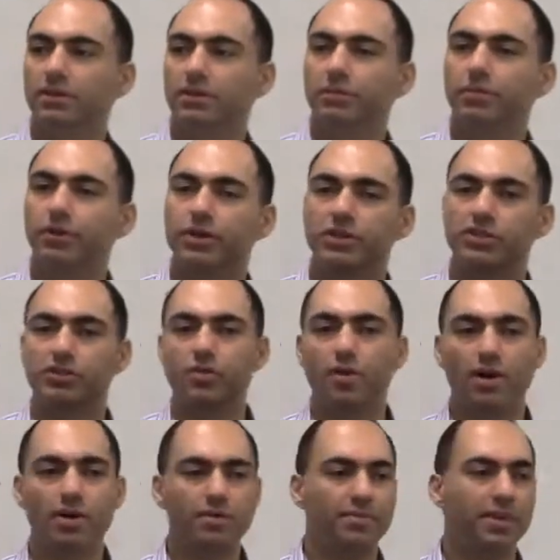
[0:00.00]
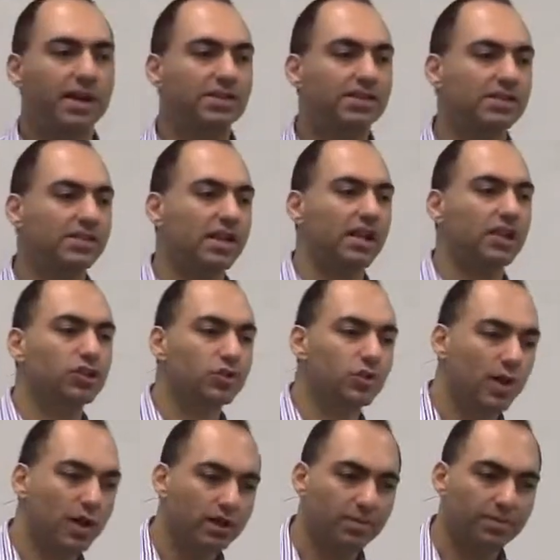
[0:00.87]
The book is 200 pages, a
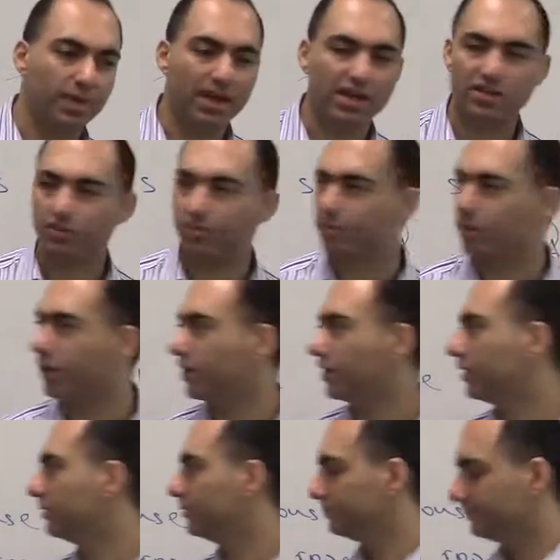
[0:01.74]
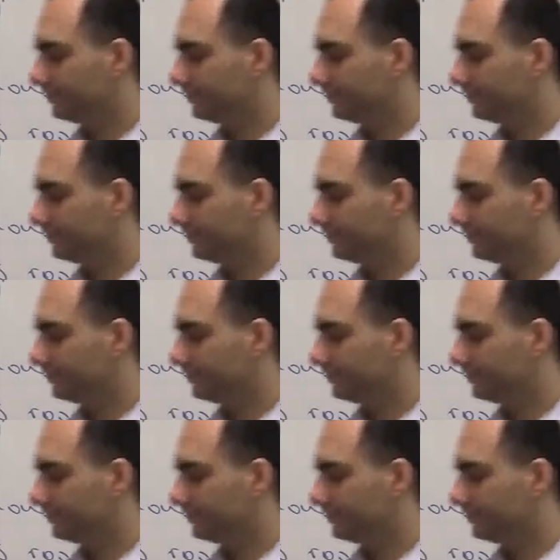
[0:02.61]
200-page book.